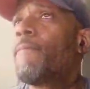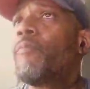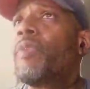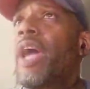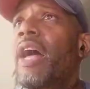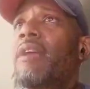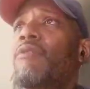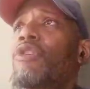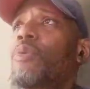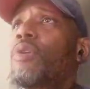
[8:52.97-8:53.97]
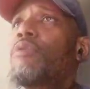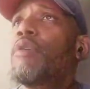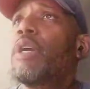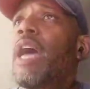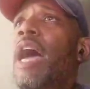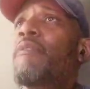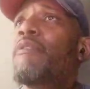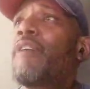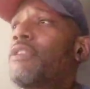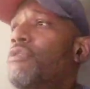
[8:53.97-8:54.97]
Yeah, I'll give this one a 3.5 if
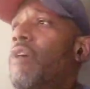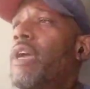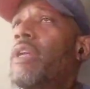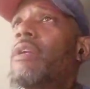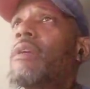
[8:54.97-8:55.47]
I have to rate it.